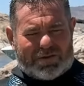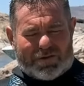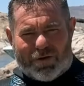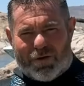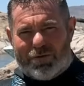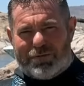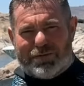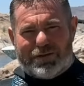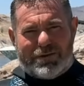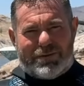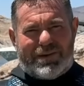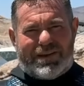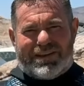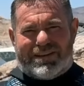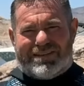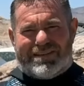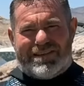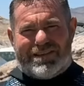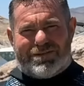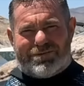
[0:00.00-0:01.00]
so hopefully we
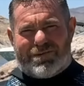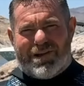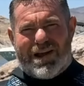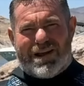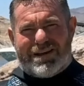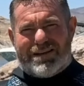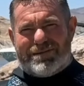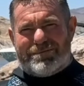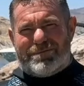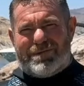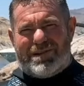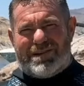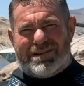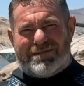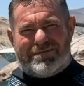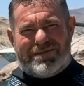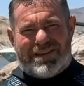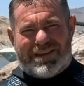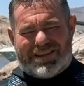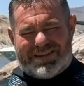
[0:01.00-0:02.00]
could see the writing,
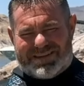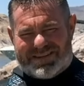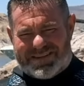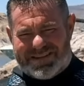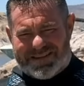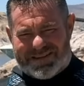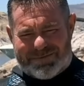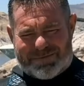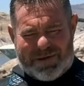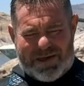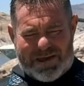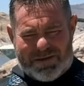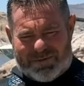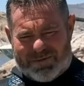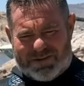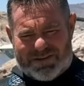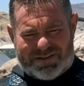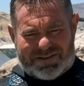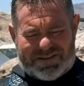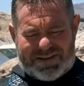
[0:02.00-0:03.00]
but you could see the paint
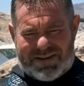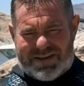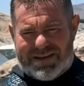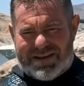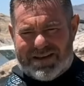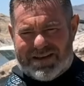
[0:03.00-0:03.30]
was